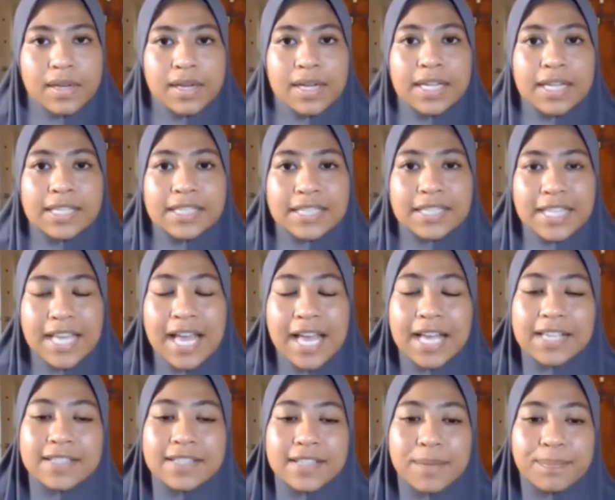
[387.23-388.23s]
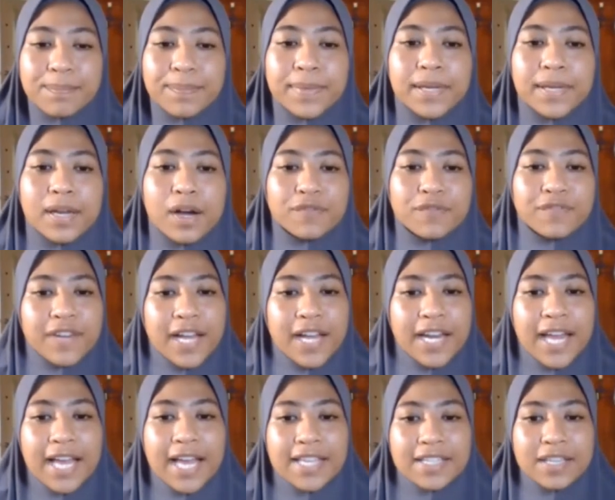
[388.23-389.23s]
The example of flood
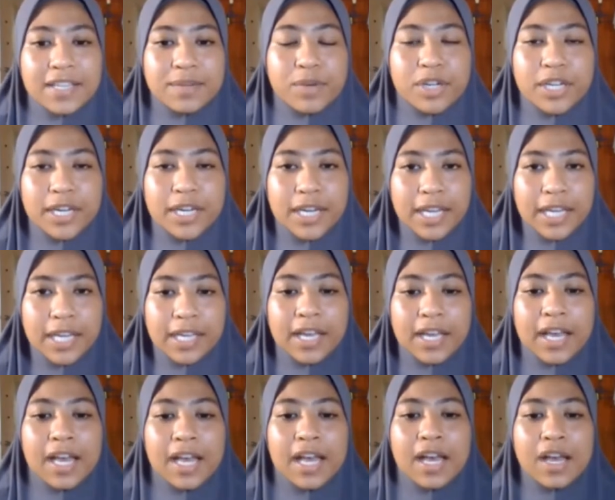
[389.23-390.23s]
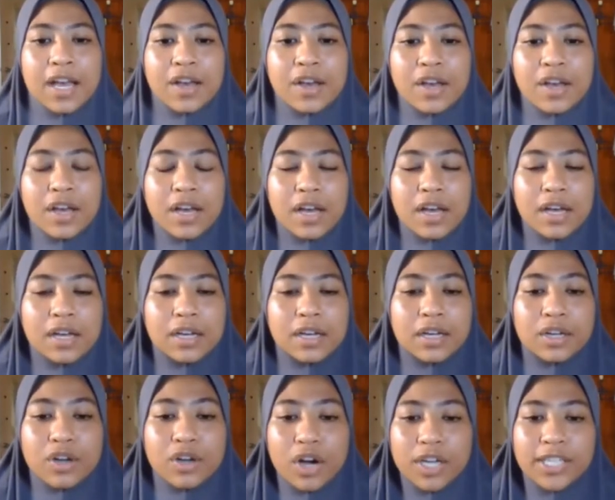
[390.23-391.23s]
hazard modeling,
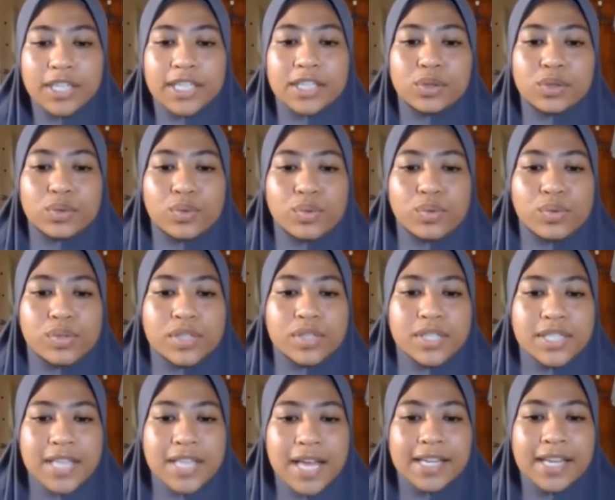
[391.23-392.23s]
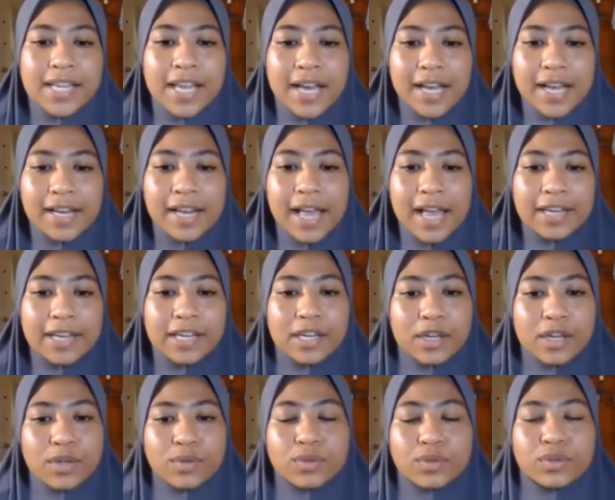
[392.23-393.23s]
according to Zainal and
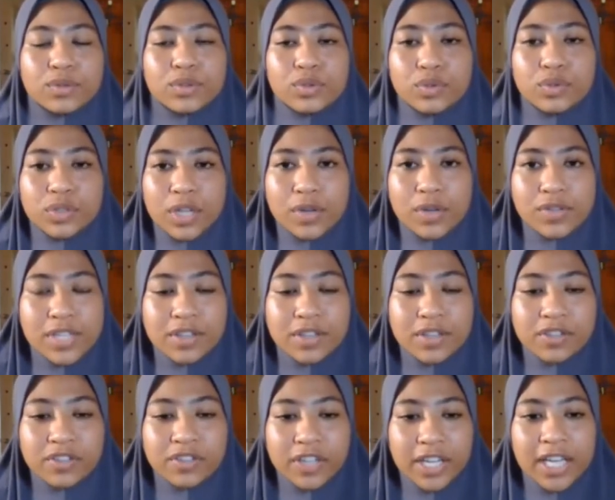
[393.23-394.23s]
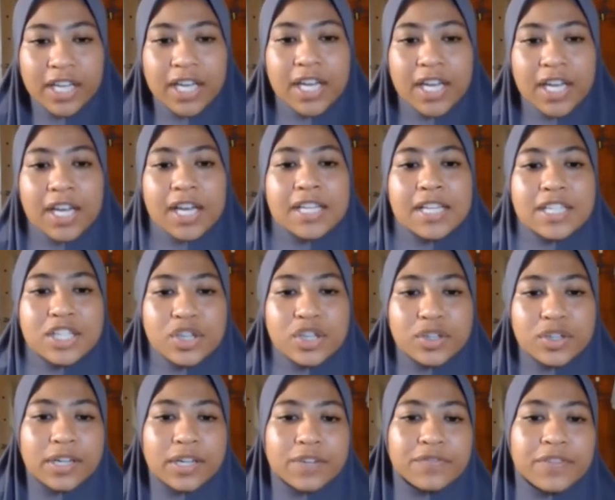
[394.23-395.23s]
Liu 2003,
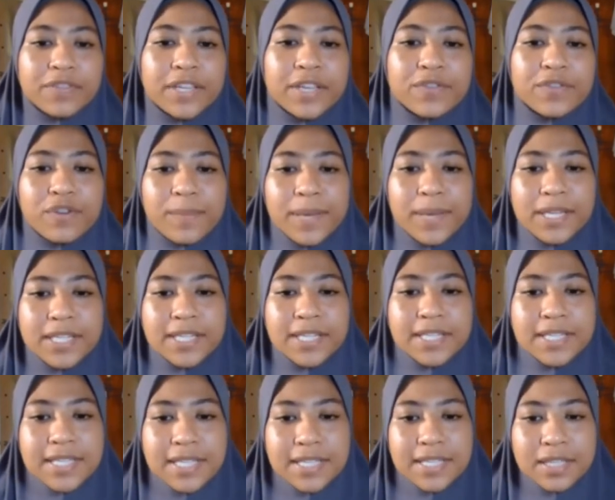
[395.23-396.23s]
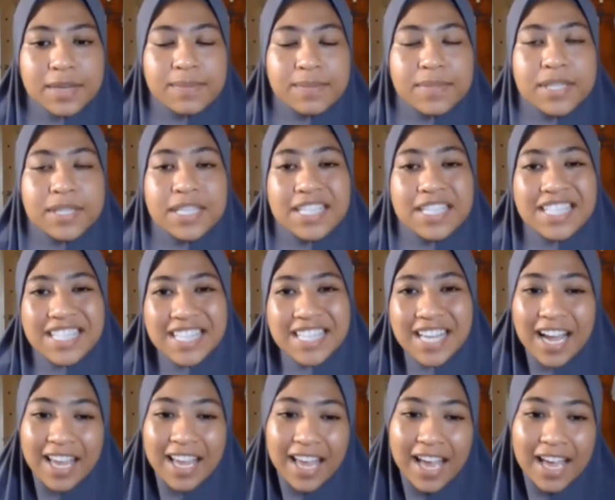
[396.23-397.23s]
Geography Information Systems
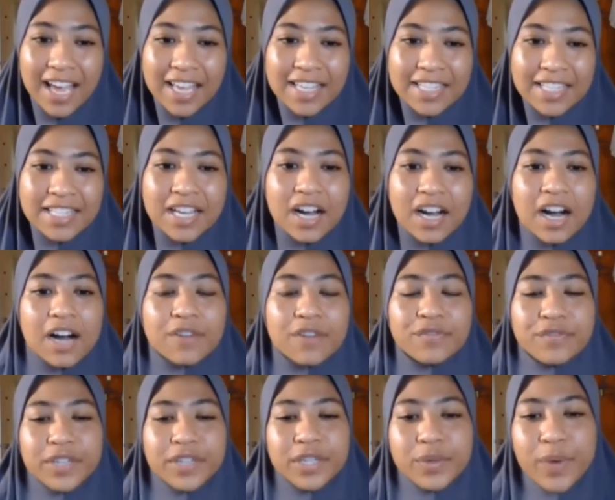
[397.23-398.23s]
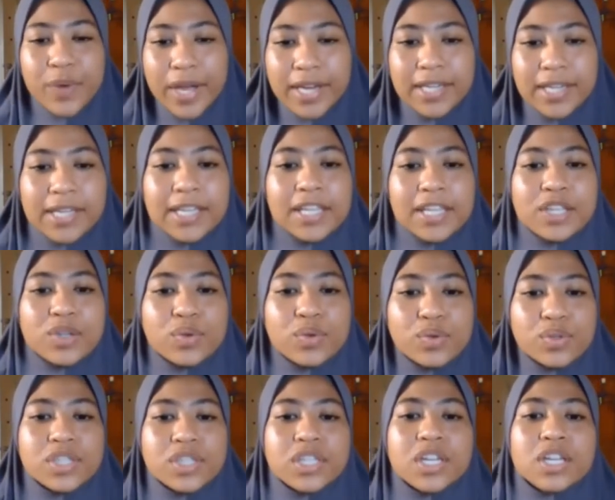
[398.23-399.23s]
are frequently used
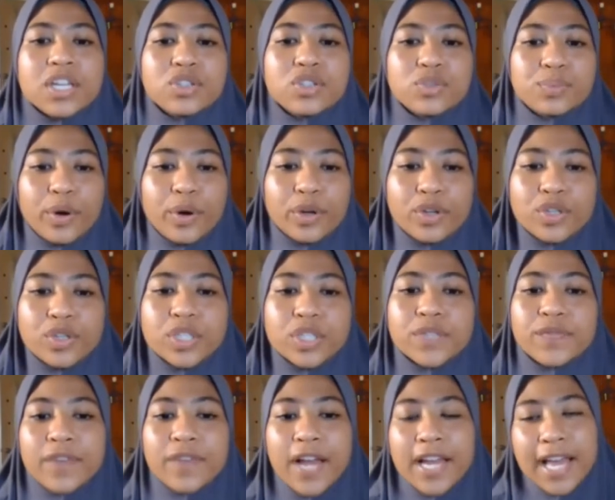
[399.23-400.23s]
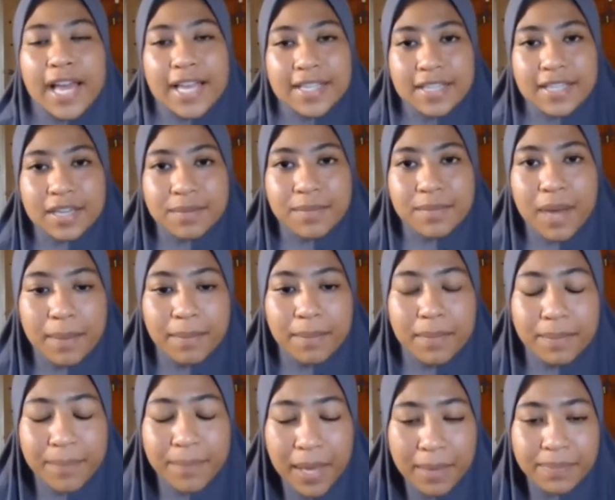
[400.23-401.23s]
to produce flood hazard
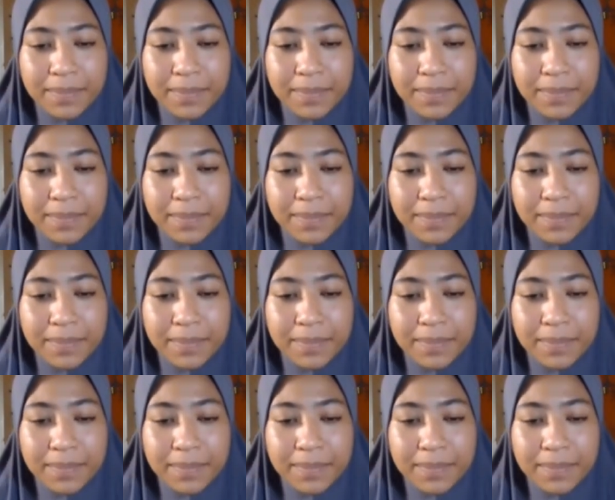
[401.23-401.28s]
maps.